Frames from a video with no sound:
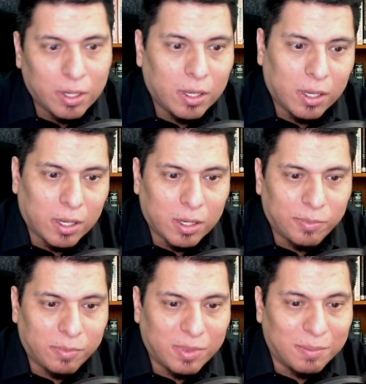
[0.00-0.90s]
uh,
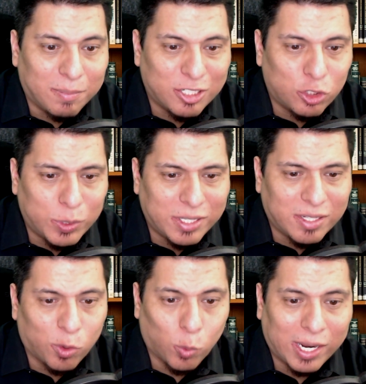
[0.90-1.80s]
The Mysteries
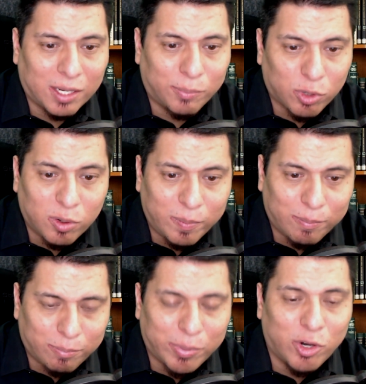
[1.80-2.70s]
of the Relict
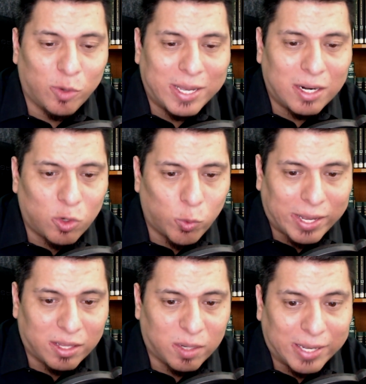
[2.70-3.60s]
Pyramid,
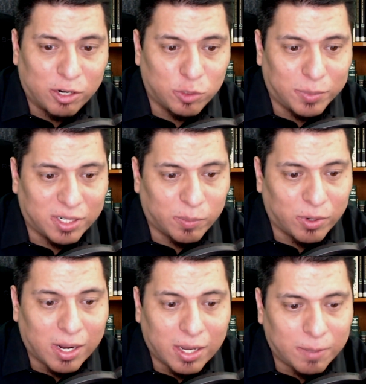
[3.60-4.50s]
Reality Benders, book number
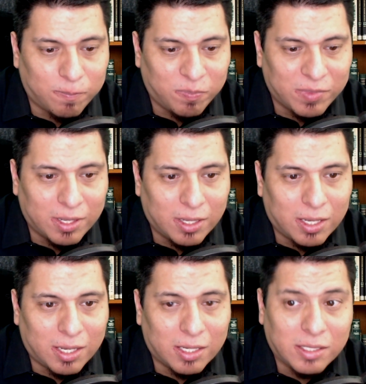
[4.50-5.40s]
nine,
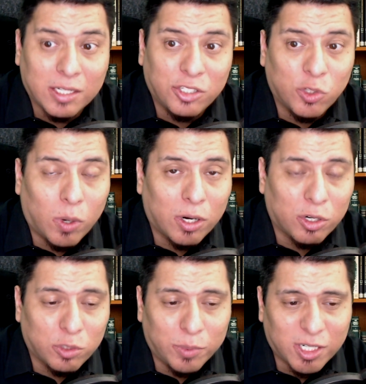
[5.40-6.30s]
uh, Dungeon
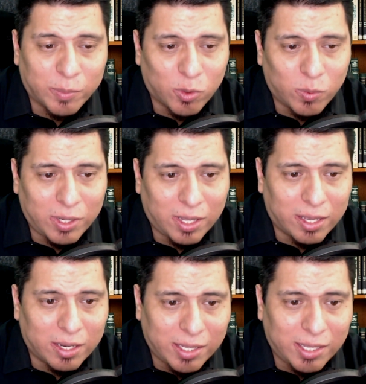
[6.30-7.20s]
Walkers, book number three,
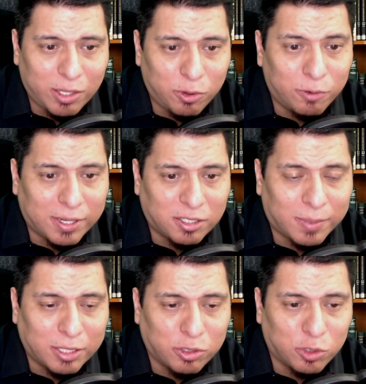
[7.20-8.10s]
and He Who Fights at
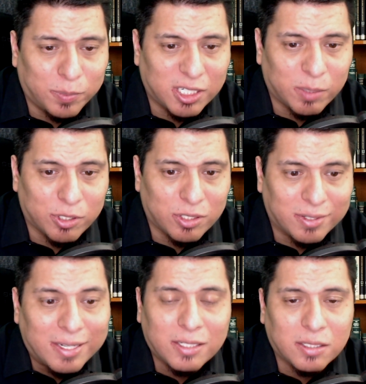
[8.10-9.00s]
Monsters, book number
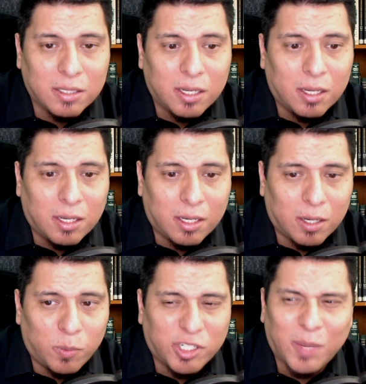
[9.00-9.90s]
six,
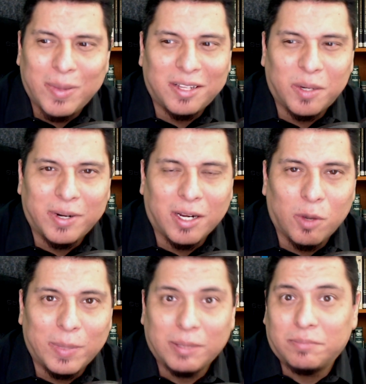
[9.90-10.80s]
uh, which came out a little bit ago, but